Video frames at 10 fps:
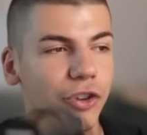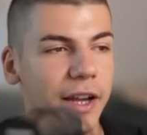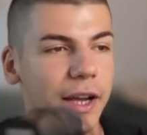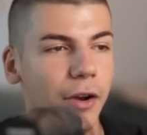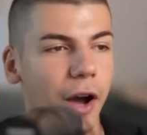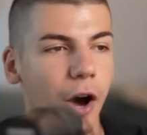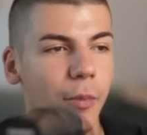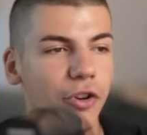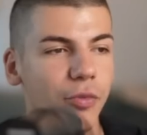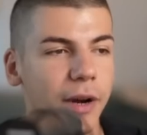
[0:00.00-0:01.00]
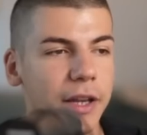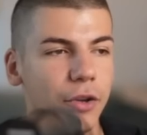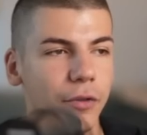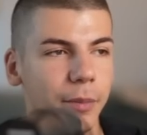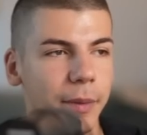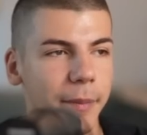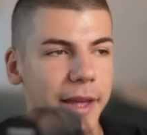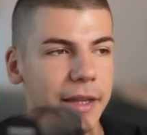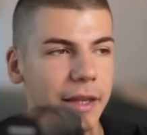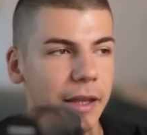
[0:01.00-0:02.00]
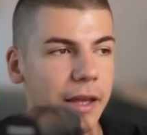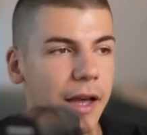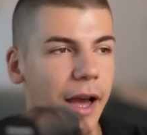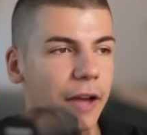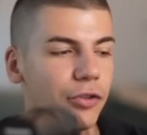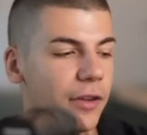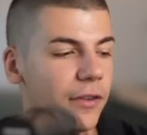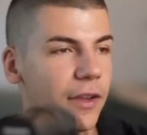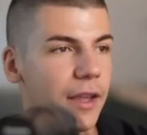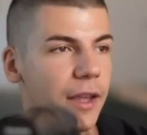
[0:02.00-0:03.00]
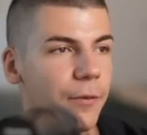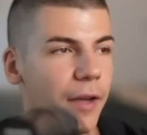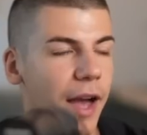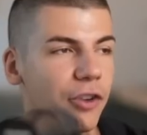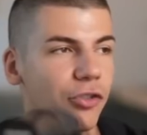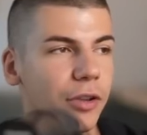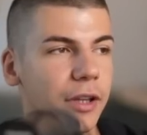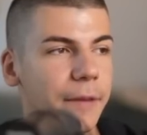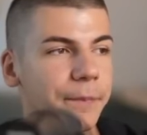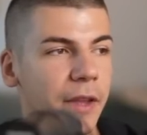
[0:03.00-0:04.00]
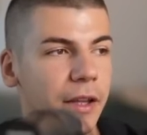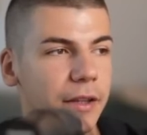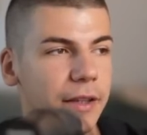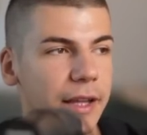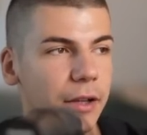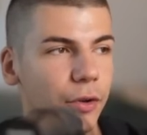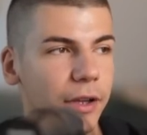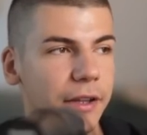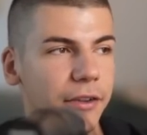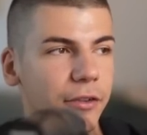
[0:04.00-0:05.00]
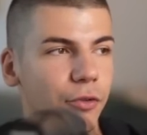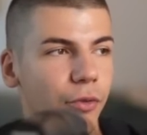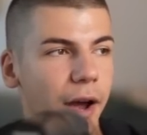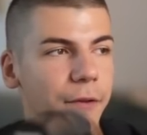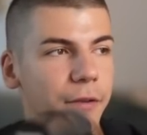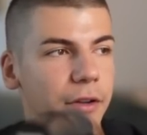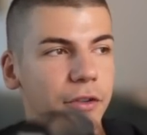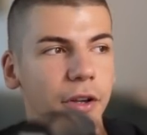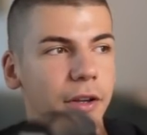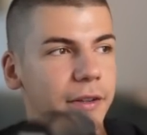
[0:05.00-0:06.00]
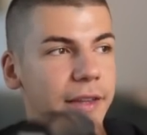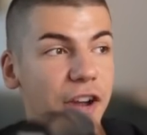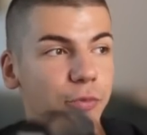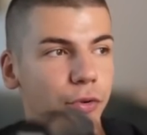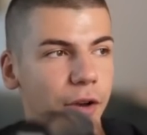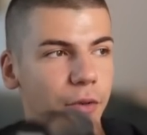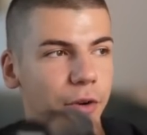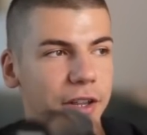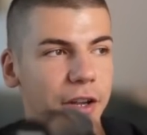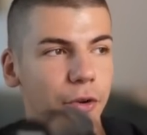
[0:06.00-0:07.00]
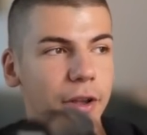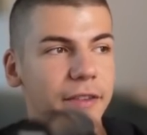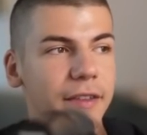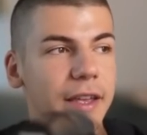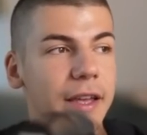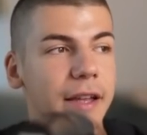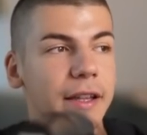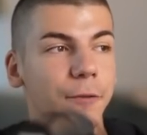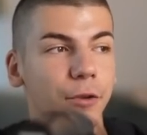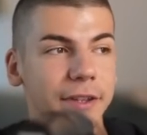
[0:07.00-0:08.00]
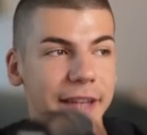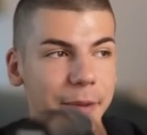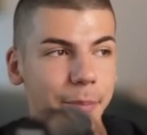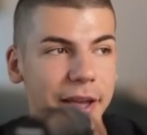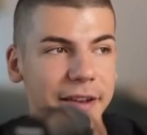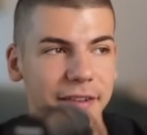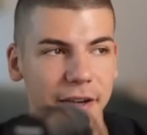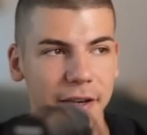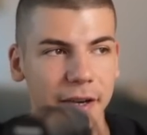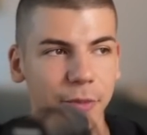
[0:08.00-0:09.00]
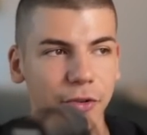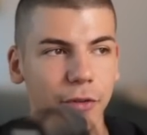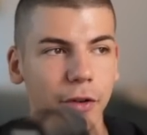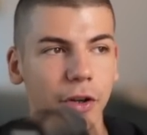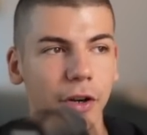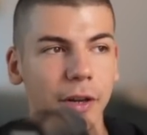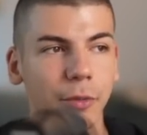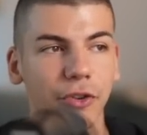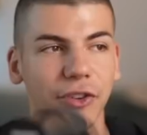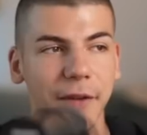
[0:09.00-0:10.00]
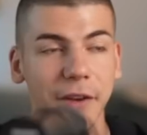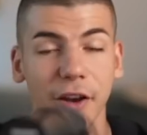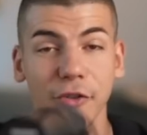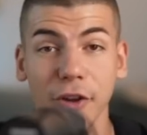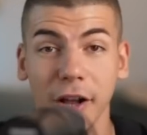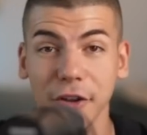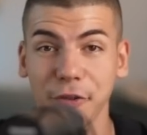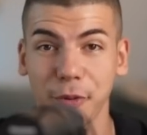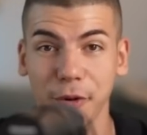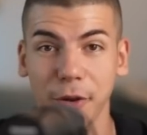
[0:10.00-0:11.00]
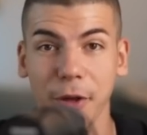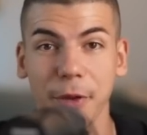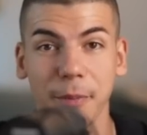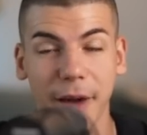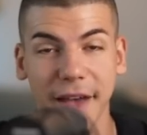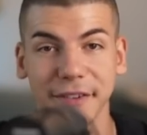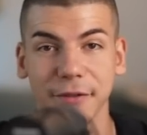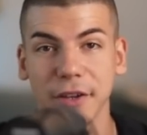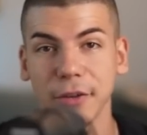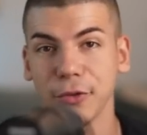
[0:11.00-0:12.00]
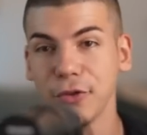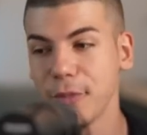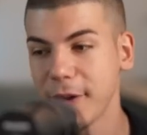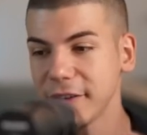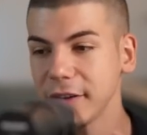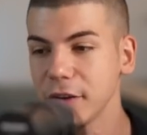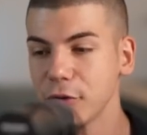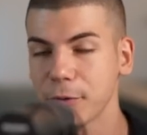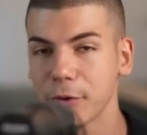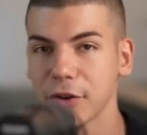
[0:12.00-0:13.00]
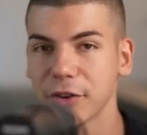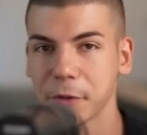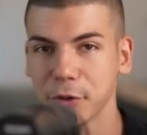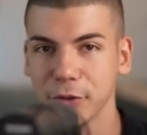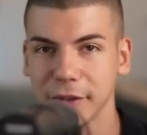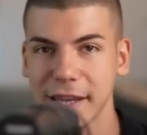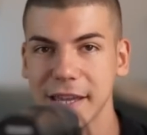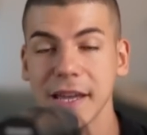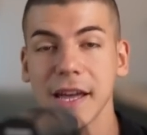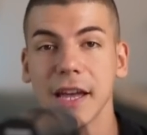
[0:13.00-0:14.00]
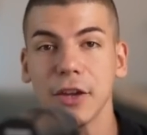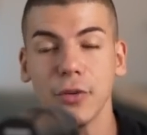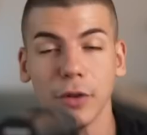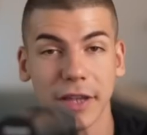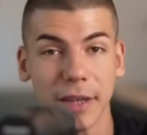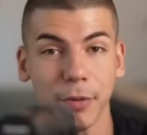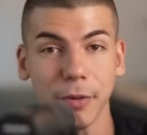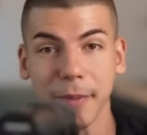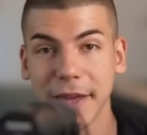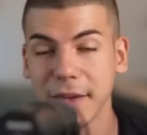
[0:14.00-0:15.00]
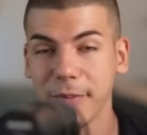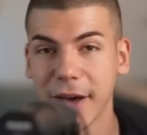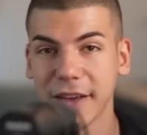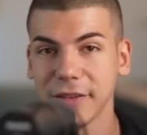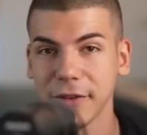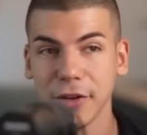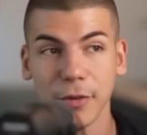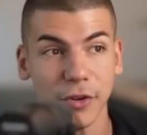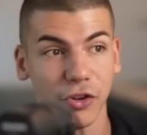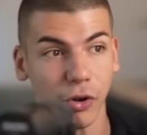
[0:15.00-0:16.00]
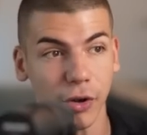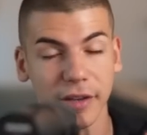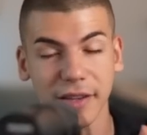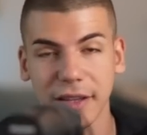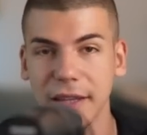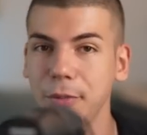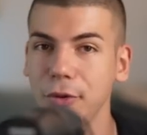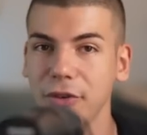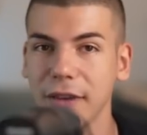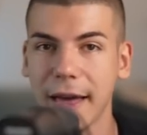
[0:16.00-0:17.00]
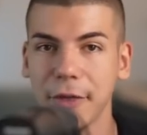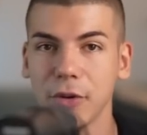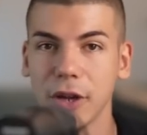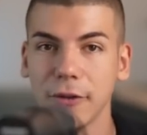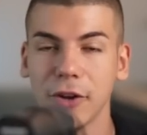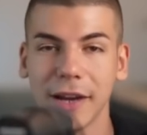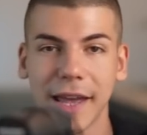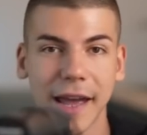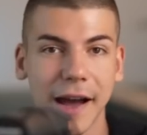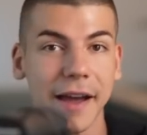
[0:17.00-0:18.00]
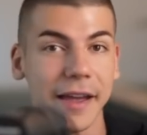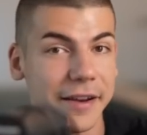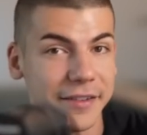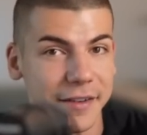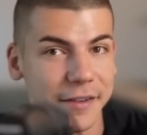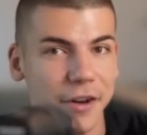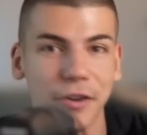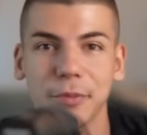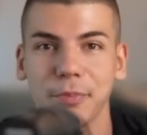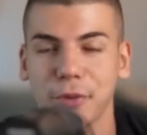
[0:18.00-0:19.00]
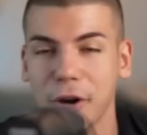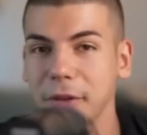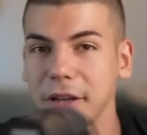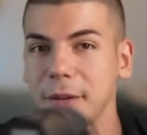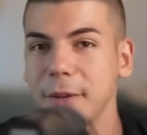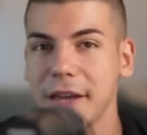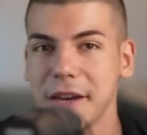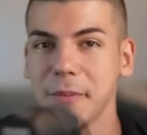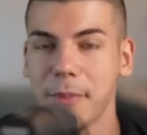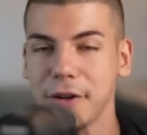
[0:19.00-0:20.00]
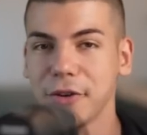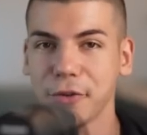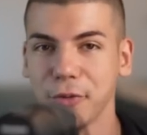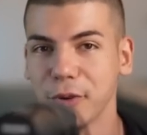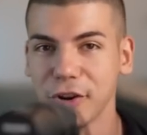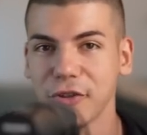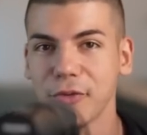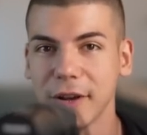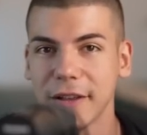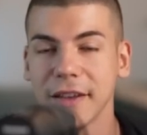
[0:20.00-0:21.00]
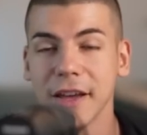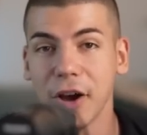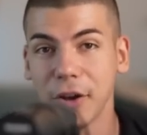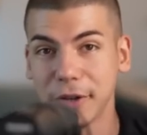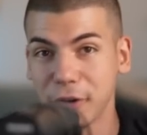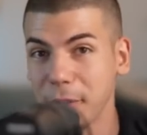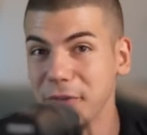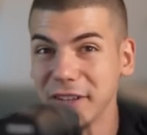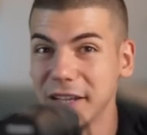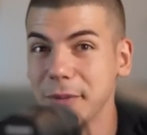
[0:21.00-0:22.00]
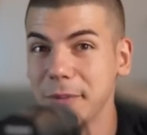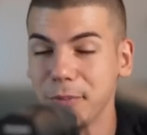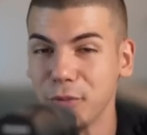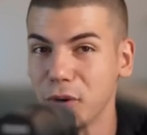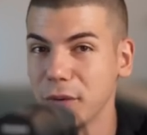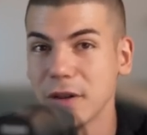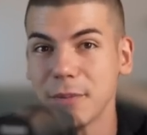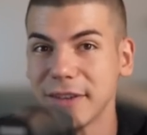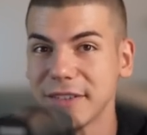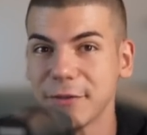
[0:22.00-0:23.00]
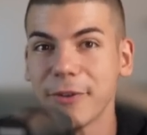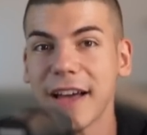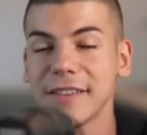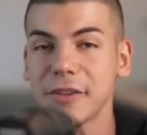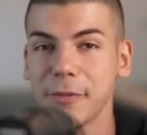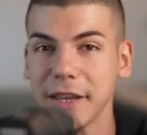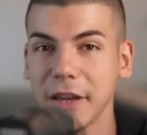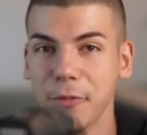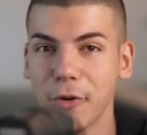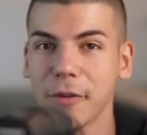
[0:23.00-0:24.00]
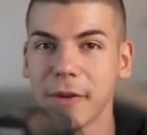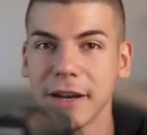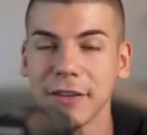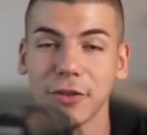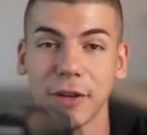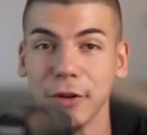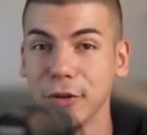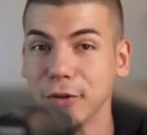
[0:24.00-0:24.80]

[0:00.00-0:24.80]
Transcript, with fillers: check out how much money you will be making. As you can see, if you actually take a look at this dashboard right over here, you can see that for 10 paid signups, you will earn up to $700 per month in passive income. So you basically refer someone today, you will keep on making passive income as long as they keep using AdCreative.ai. And since they're probably going to be getting better conversion rates, they're obviously going to be growing their business faster, making more money, so they will